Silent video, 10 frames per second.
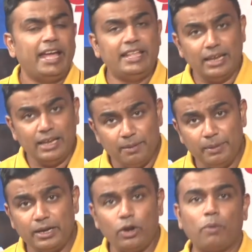In the
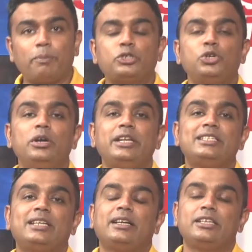limited
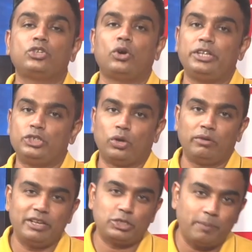opportunities that he's got, he's
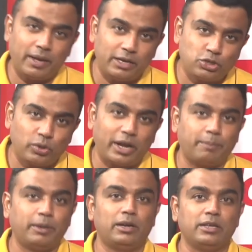always managed to
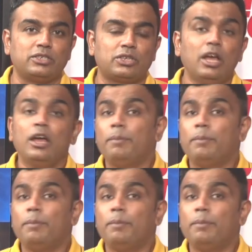capitalize.